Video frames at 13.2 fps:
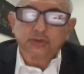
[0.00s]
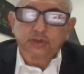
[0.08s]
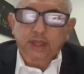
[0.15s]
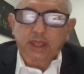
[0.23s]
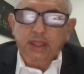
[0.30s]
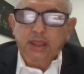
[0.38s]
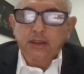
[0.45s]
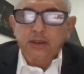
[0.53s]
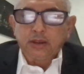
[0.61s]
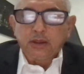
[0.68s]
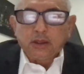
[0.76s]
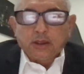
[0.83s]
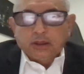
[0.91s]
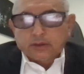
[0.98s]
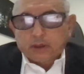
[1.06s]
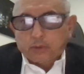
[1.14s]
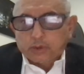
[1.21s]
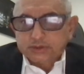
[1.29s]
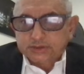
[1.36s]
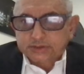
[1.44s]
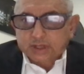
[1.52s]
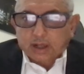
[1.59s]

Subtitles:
Today, there was